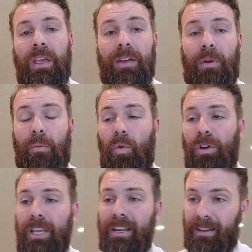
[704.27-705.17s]
If I'm
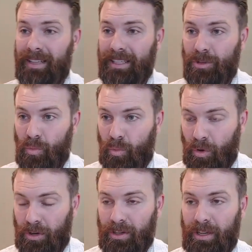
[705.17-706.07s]
working, I like to
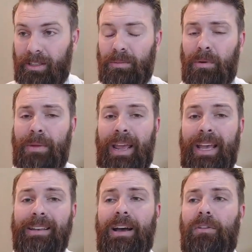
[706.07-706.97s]
work. I like to put my
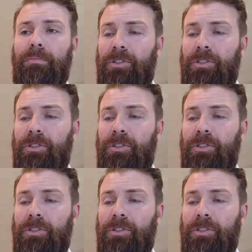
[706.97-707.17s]
head down,